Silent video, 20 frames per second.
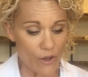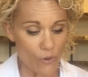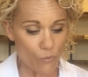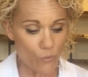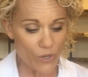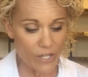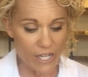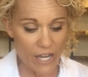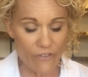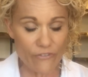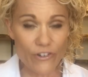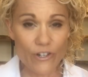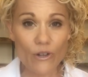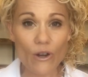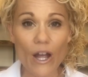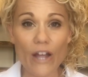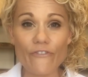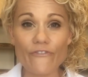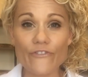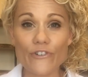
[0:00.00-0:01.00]
Whenever
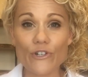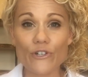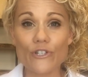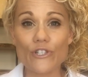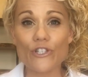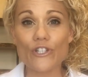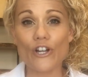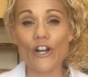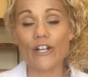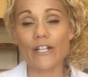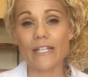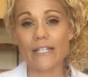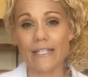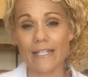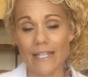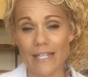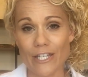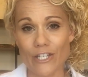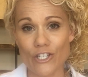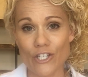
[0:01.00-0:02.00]
I first started
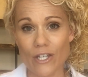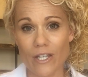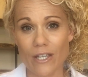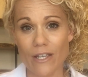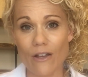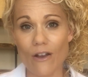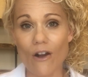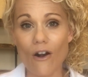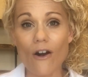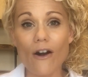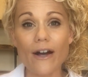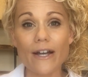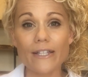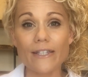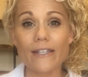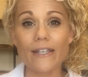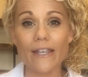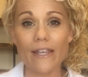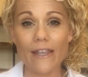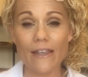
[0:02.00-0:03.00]
teaching
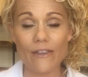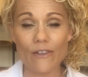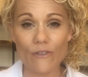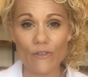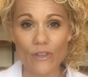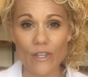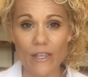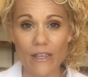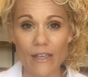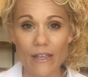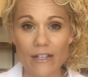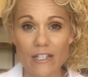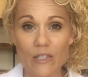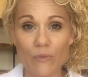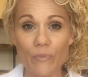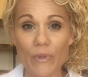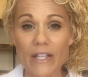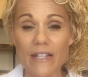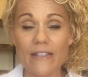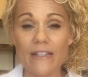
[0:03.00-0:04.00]
on the
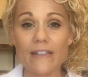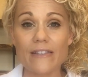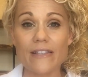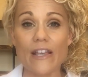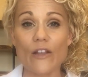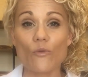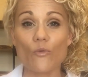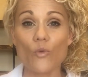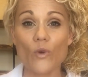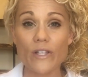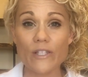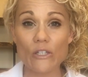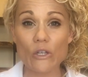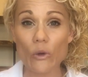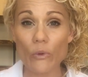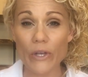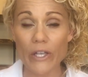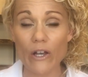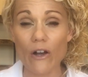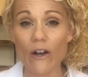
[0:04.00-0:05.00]
expenses and what's
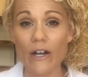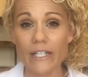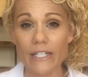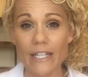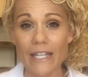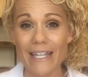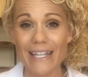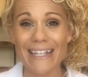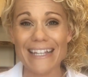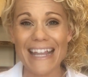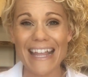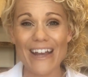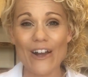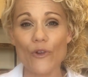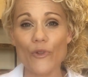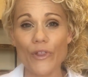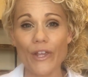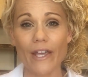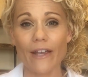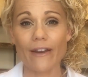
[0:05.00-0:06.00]
going on in
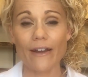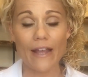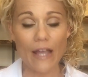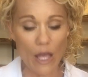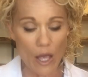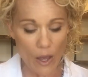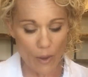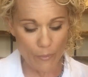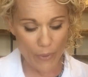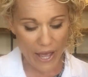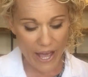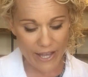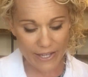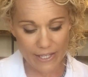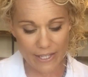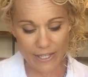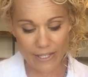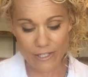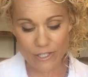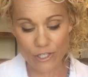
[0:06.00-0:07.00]
healthcare back
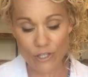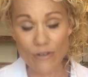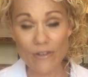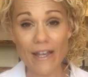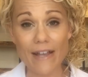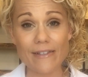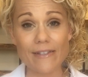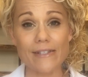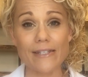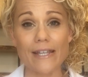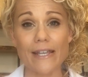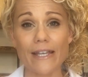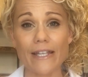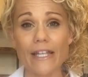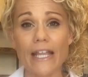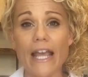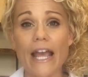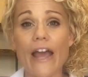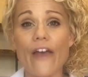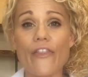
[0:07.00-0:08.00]
in
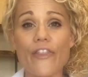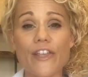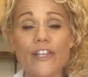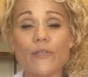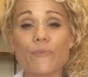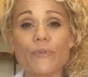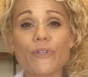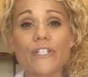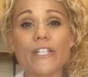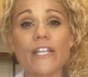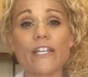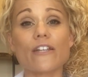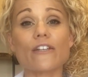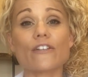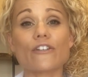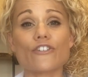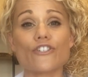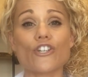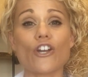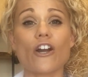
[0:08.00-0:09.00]
2010, this
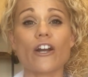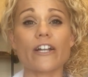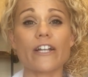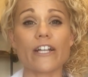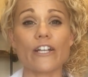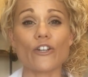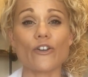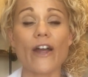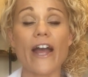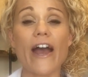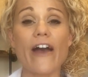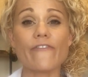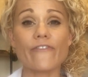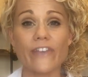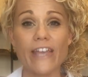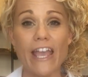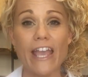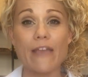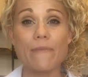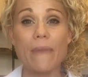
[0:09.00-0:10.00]
particular chart and graph
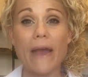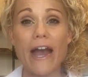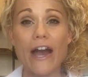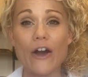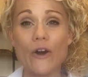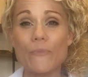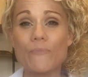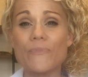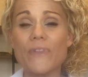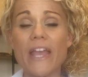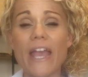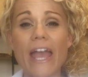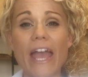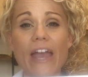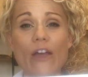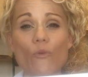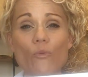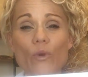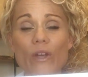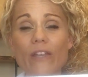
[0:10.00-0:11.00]
came out,
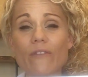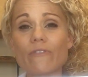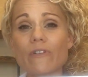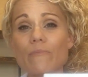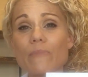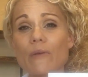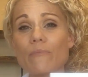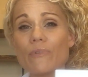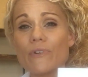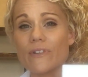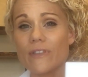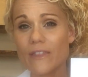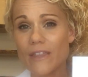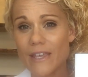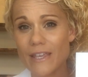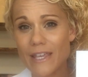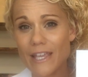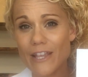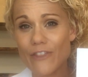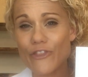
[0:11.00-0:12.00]
and we remember
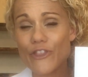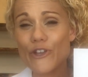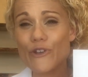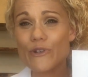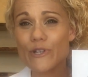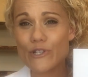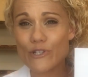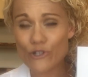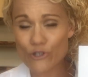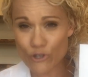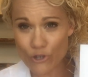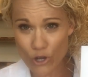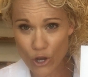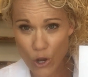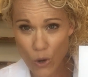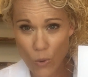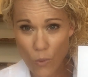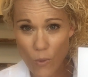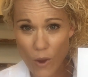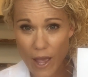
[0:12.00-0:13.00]
thinking there is
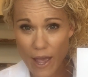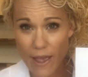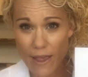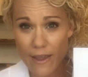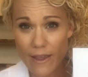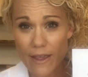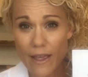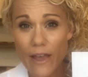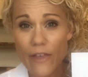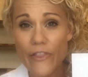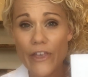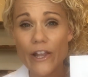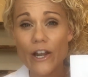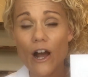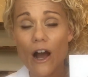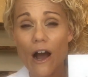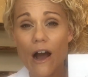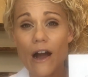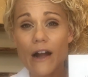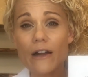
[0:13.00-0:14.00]
no way
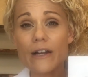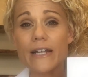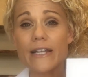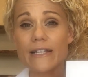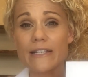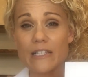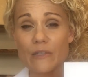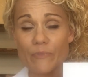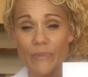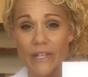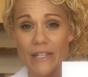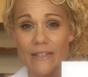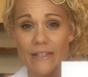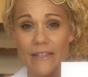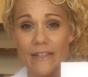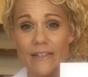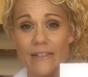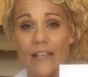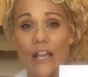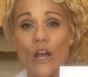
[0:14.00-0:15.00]
that our
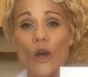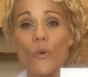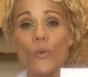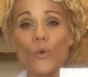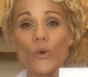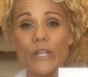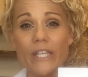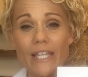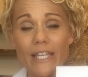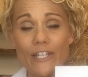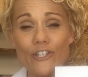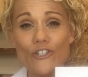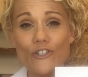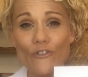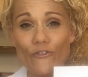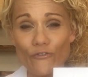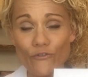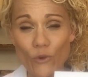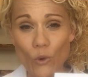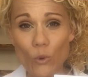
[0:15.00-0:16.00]
expenses will get
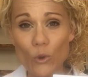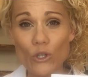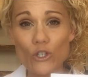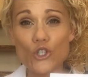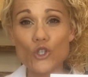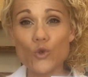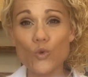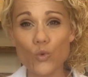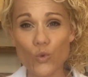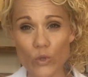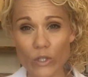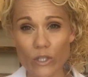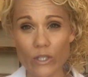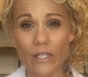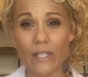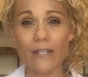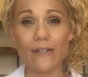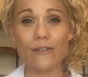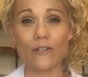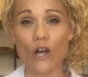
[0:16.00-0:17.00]
to $4
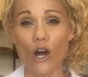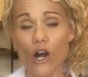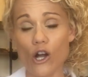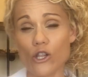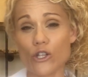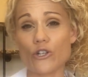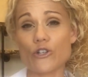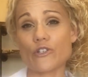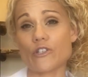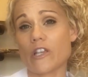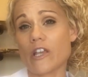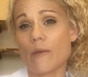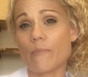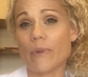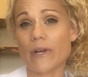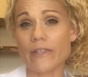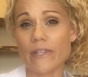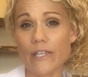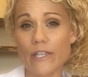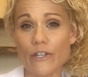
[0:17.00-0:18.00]
trillion
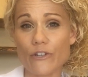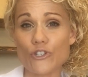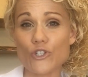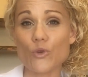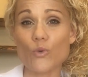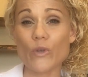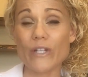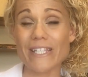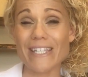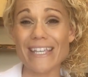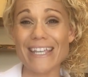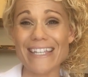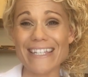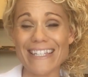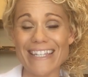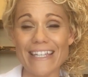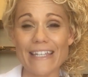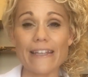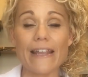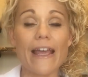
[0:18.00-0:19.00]
by the year
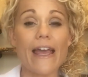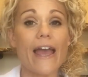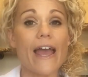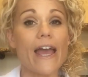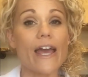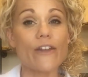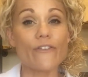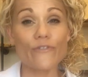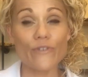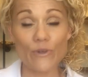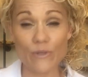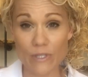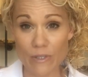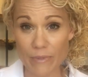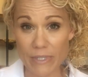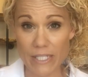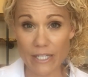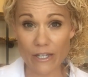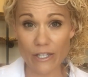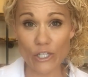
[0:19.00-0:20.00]
2018. And folks,
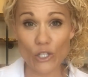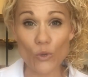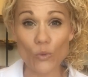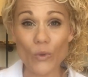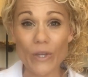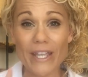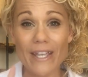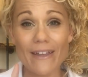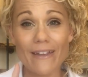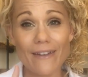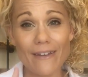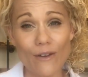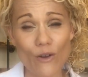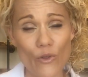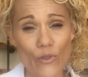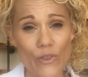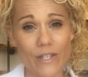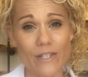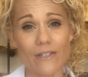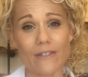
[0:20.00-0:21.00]
let me tell you, we hit it
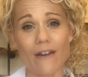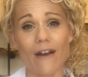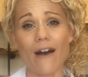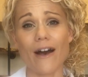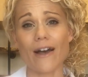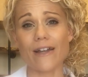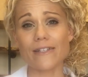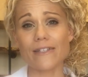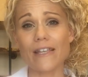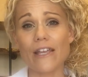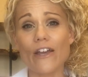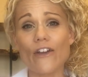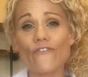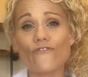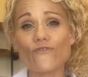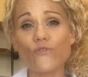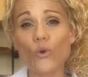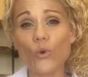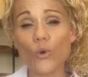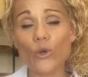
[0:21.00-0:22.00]
on the dot.
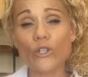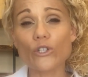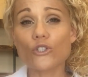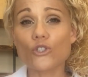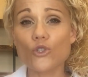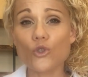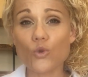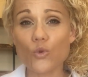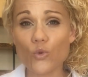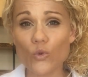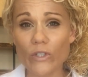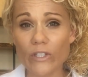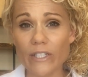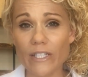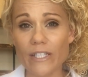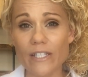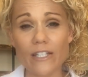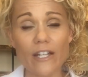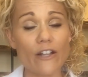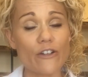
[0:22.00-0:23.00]
$4
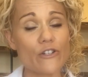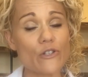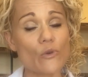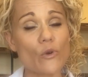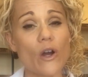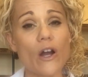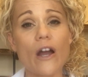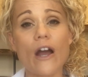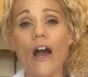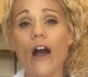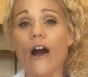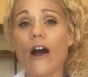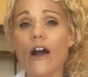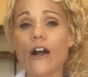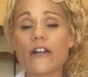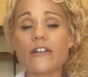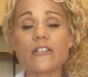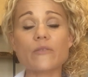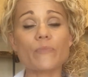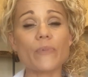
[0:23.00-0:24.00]
trillion.
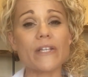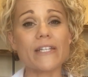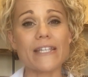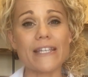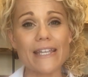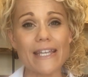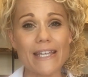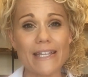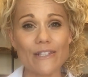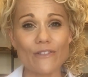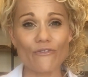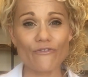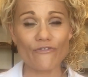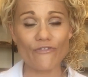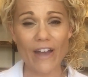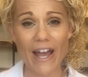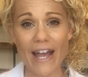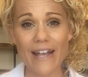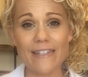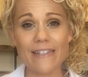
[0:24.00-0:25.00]
Our spending is
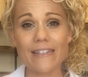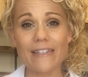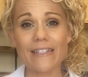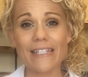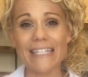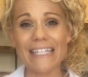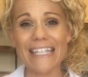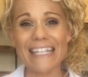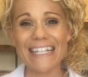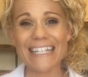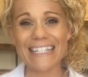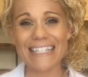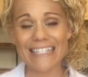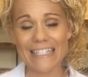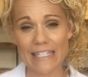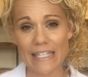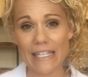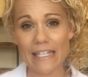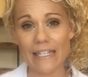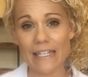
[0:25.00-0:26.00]
vastly
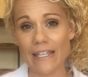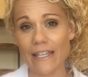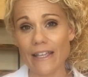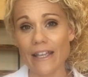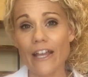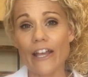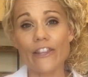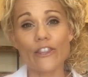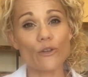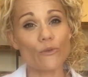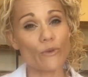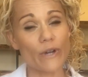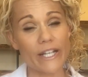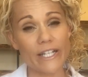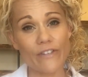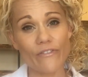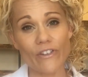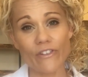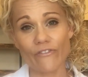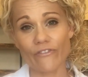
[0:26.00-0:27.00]
exceeding the
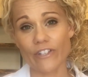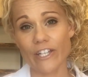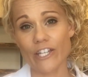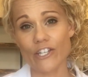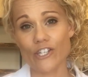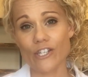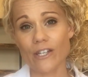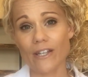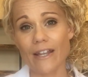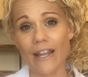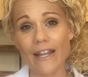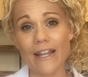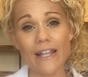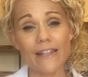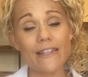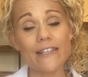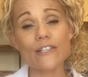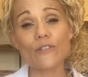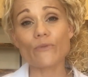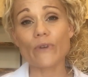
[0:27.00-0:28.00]
rate of inflation, and
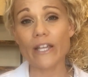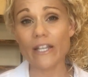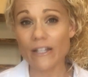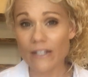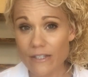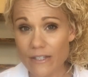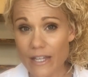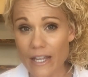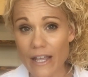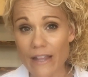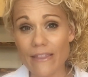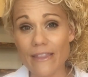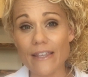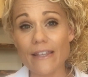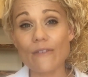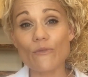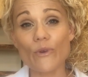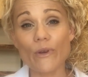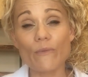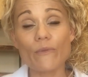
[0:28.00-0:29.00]
at this rate,
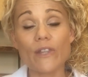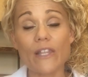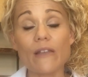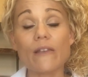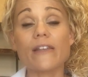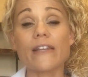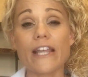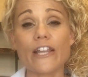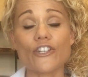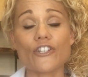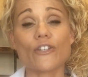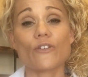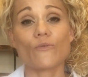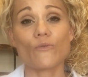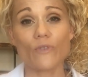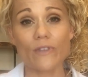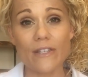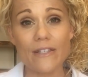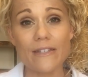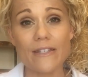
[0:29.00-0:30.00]

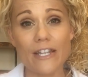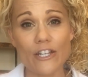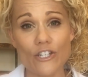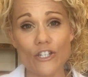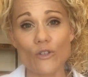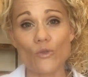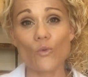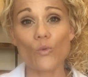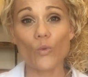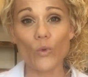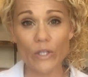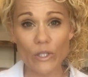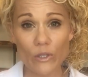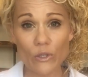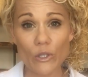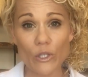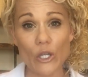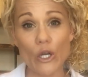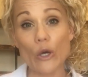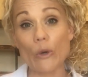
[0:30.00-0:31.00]
this nation will
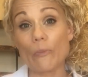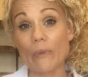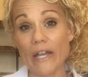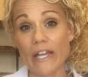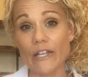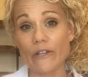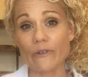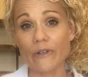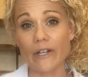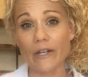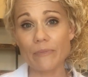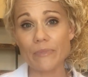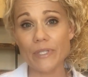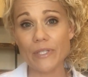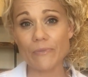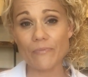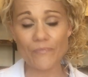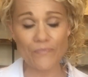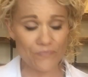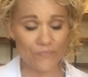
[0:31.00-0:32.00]
go bankrupt.